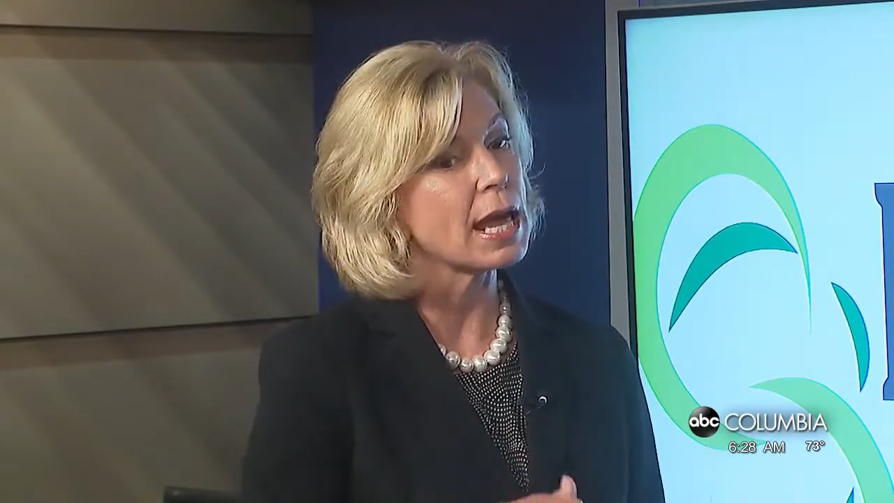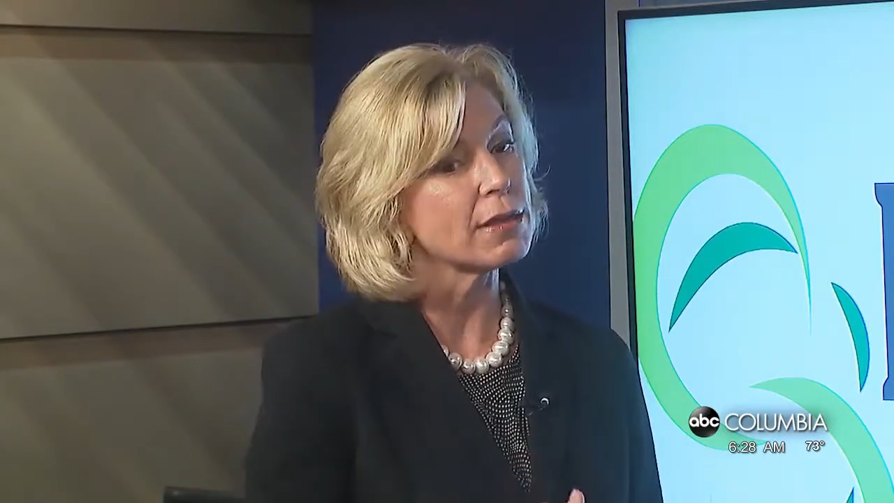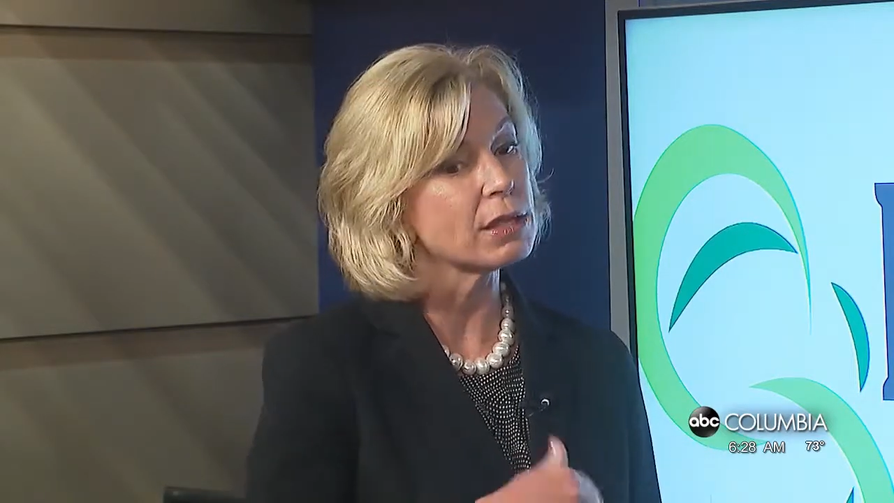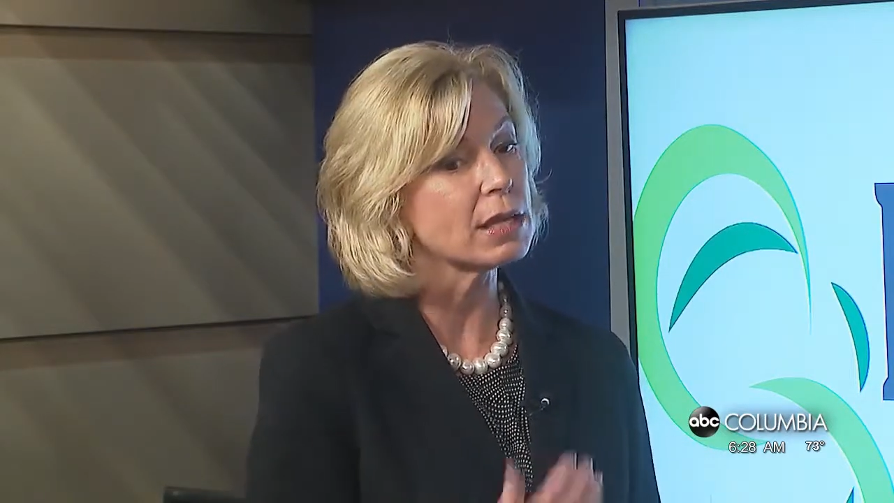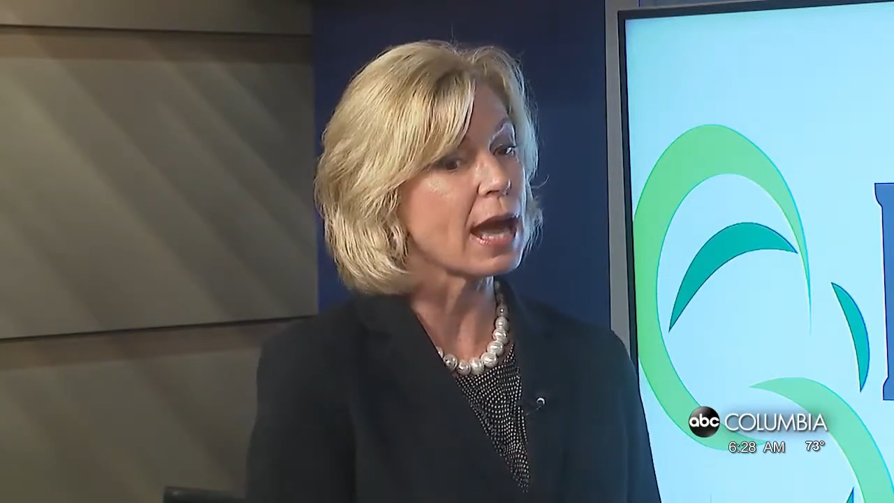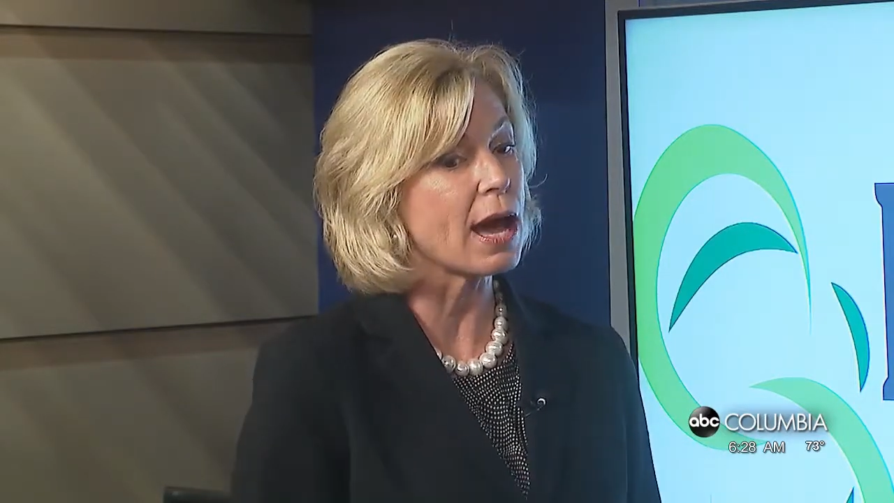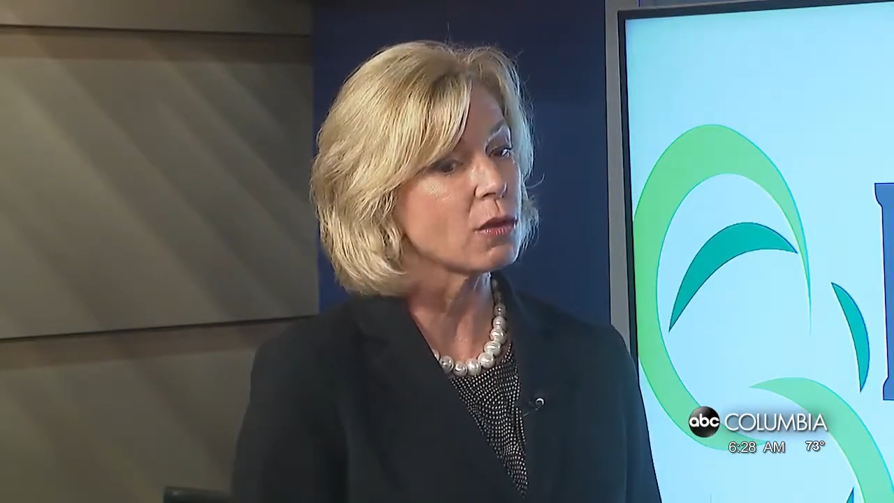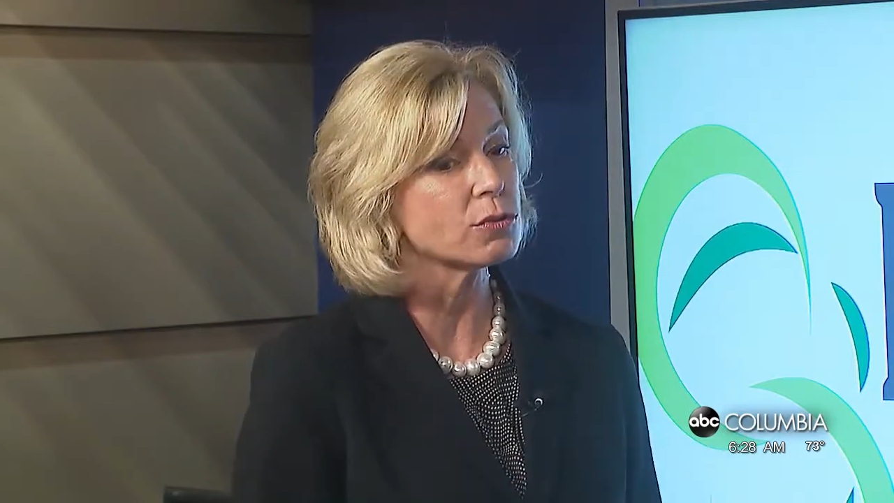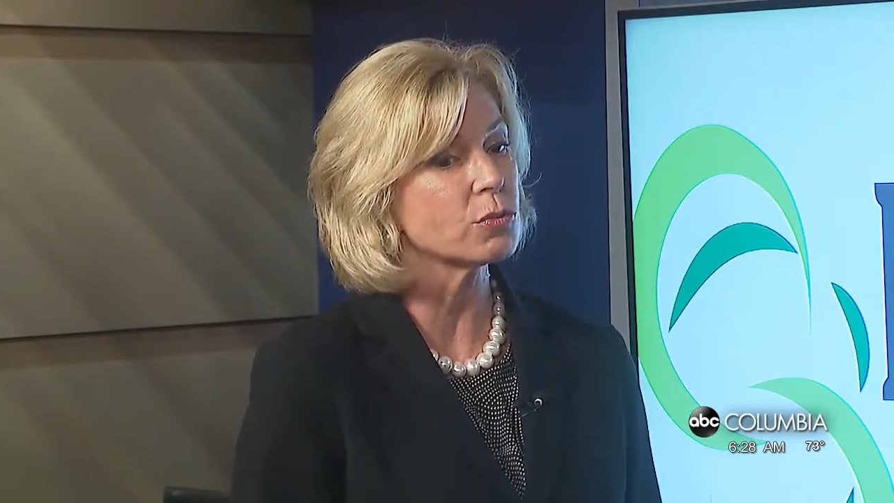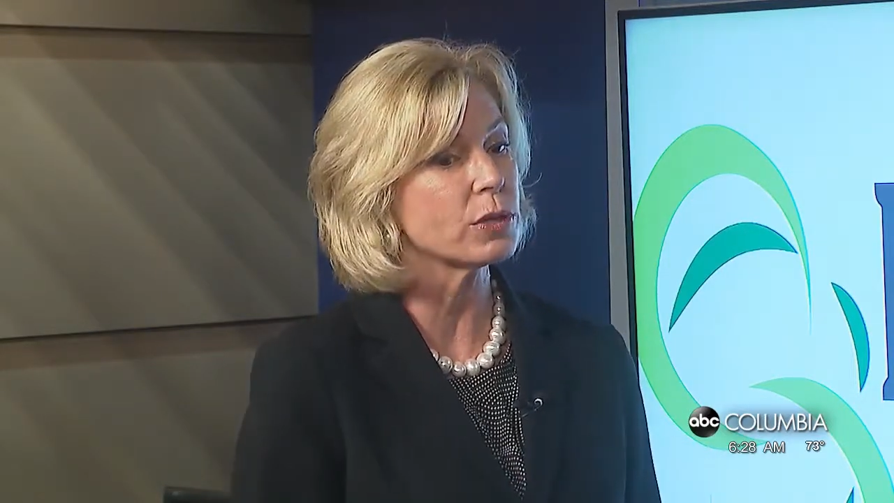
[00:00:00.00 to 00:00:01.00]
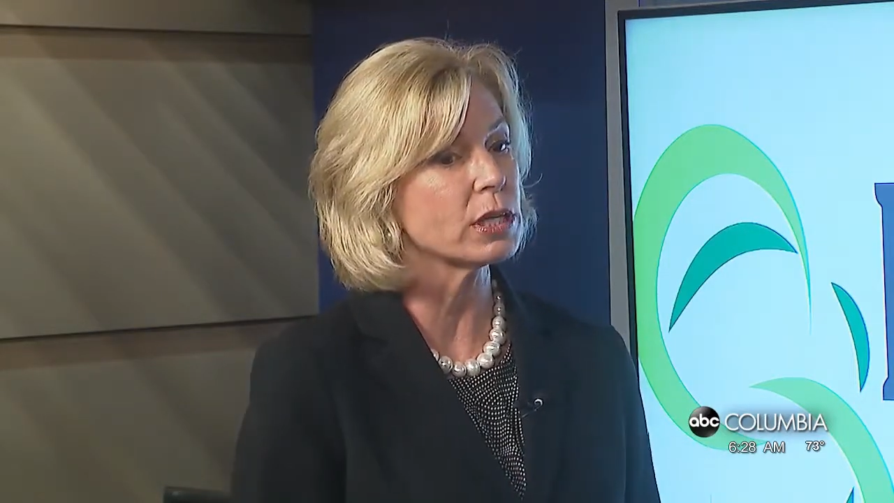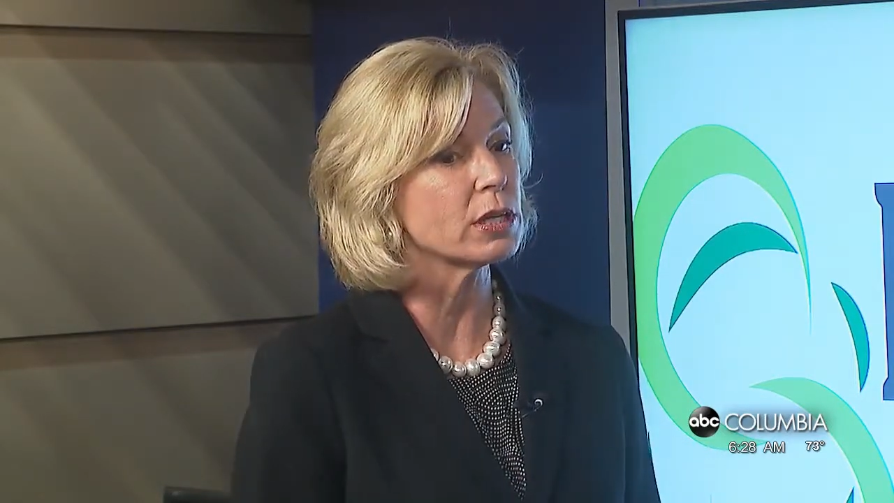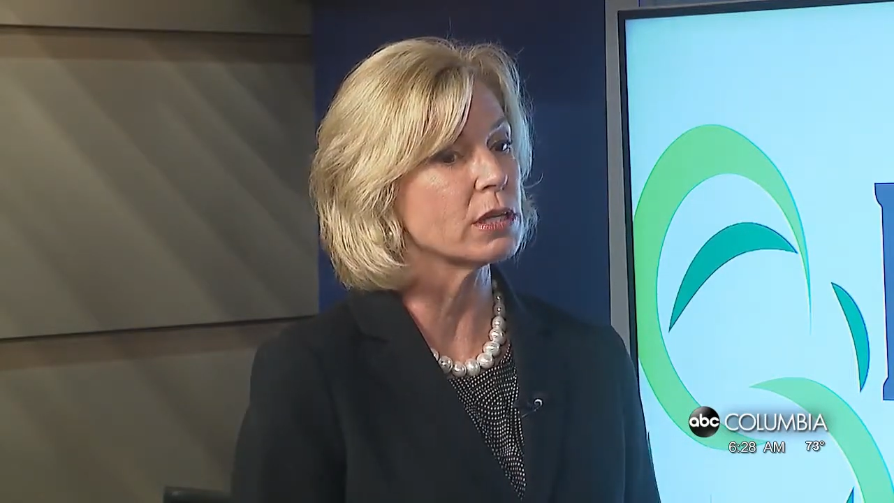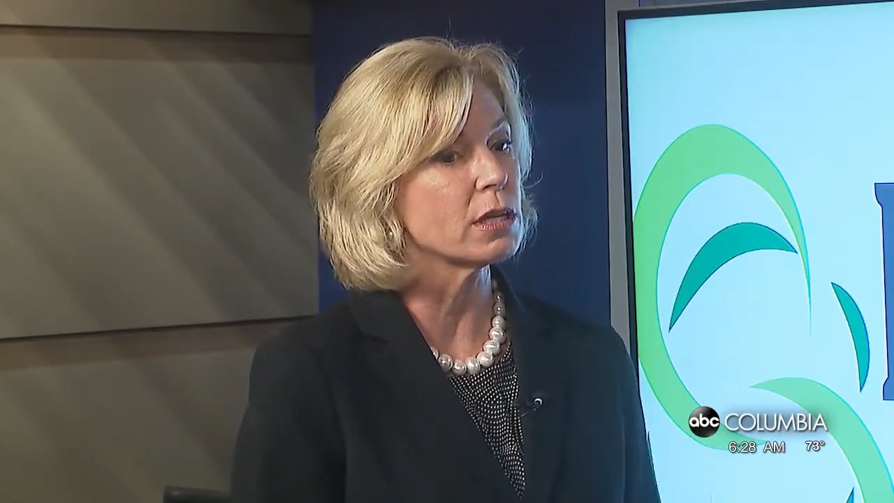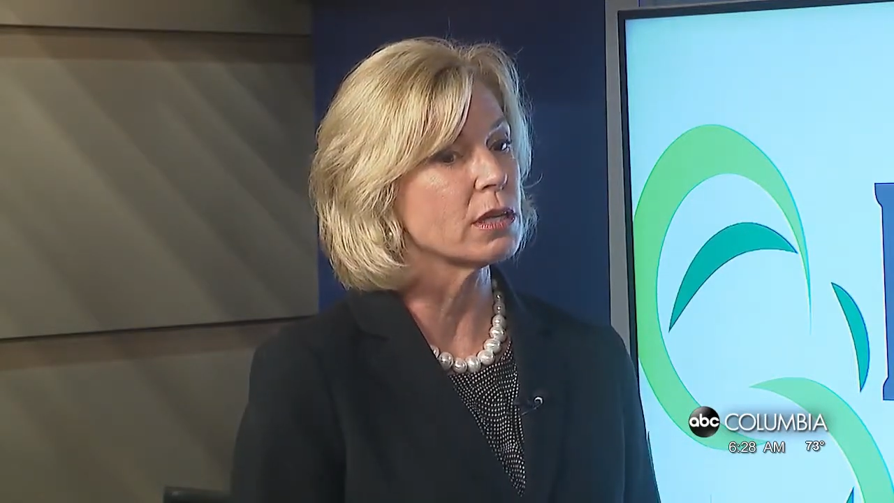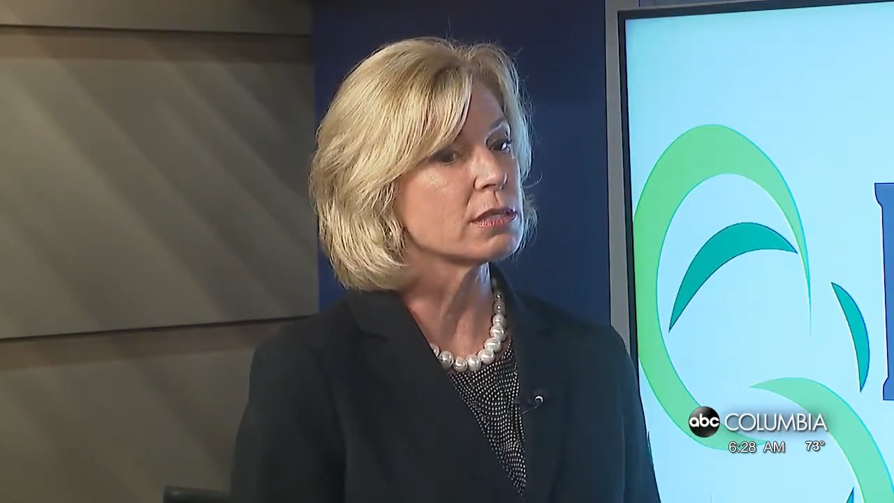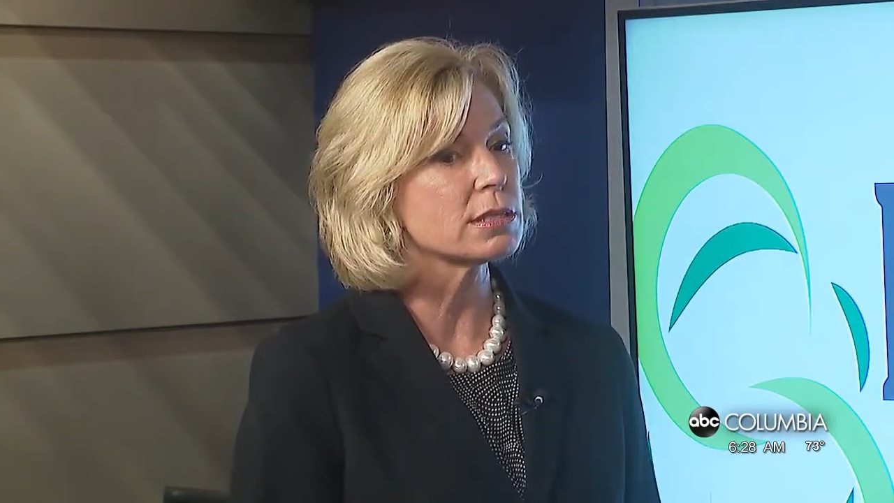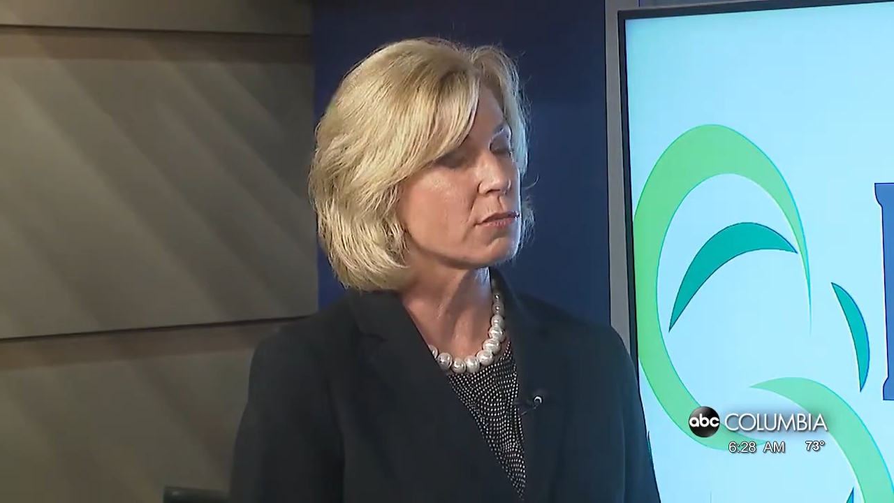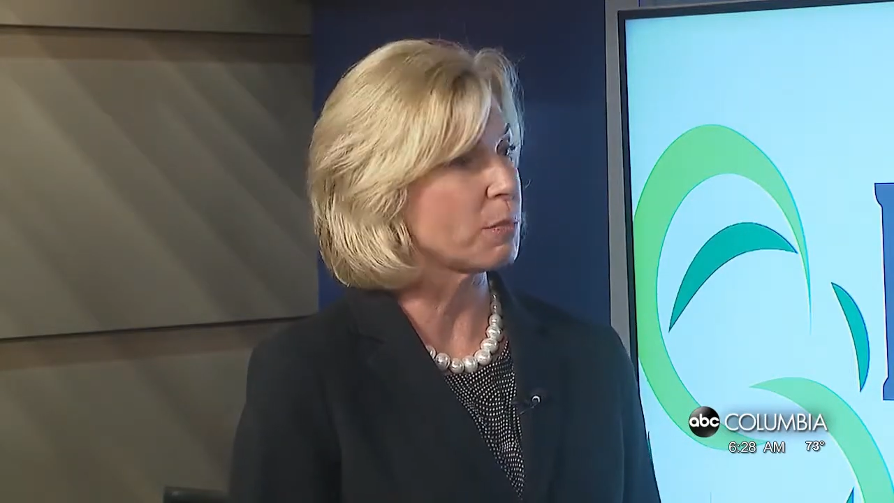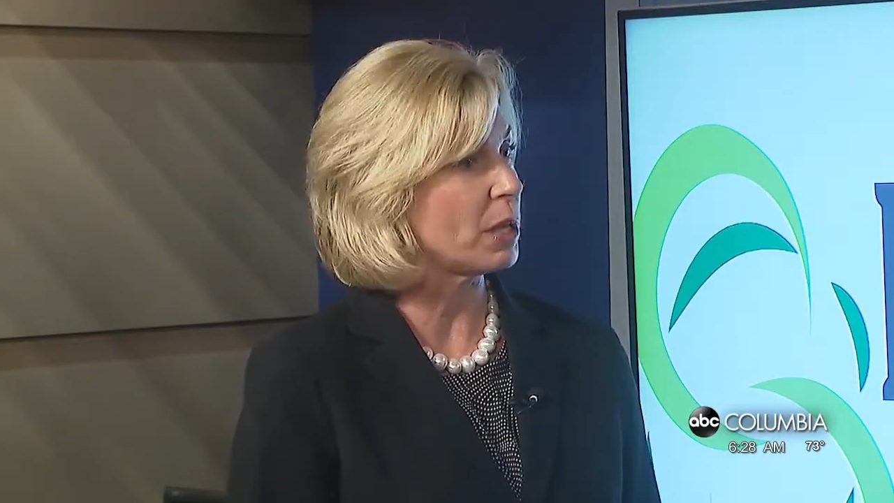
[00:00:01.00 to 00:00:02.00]
and then how do we
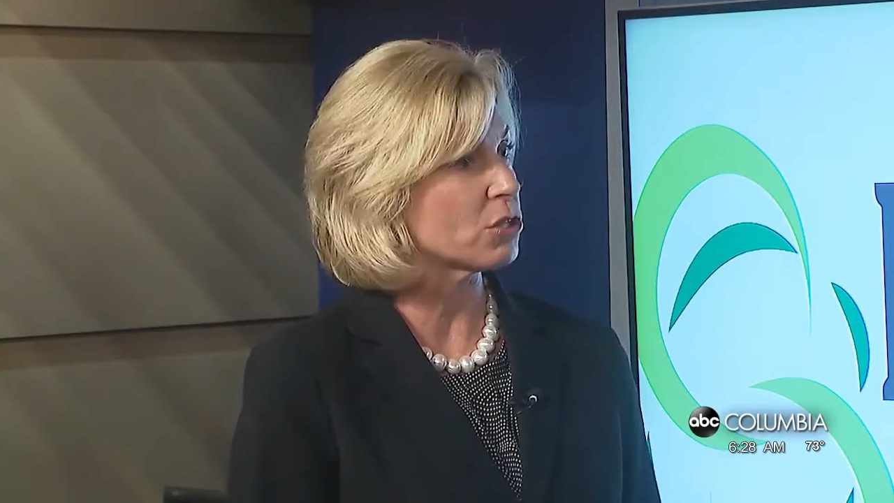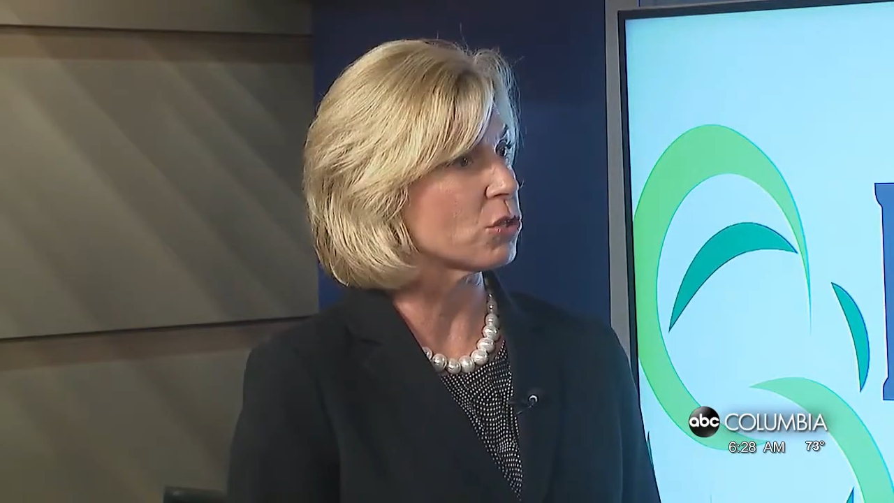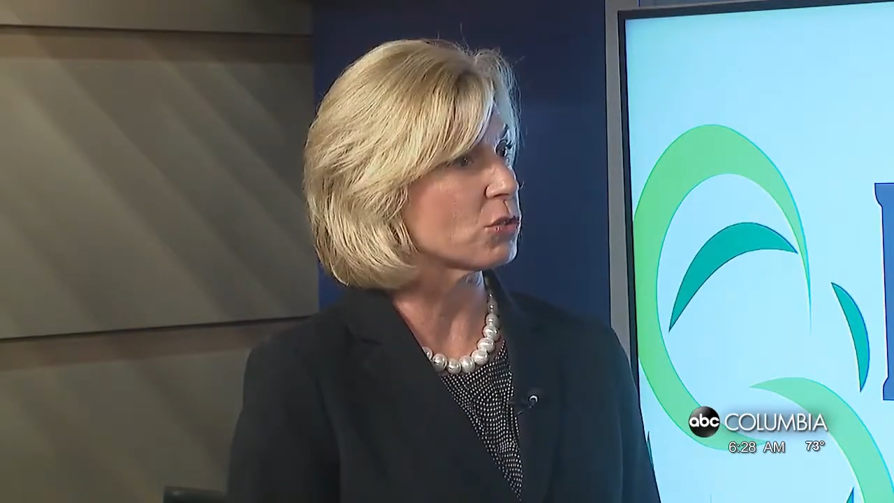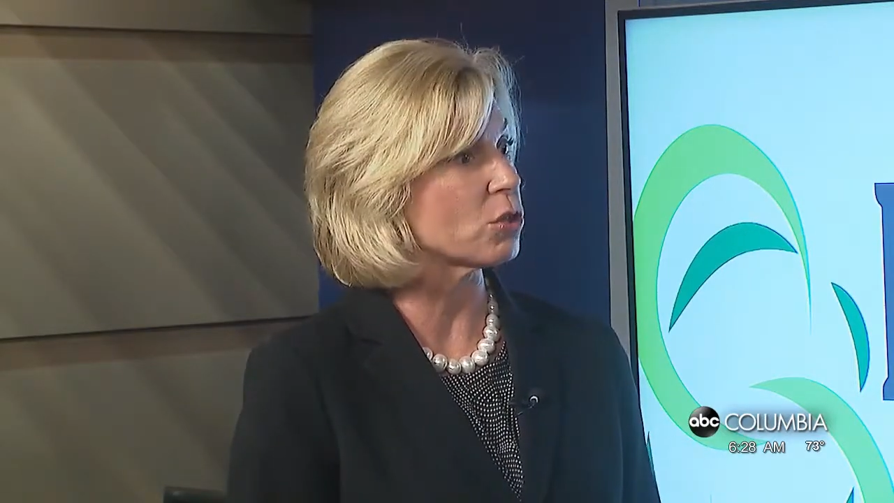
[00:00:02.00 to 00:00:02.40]
self manage those?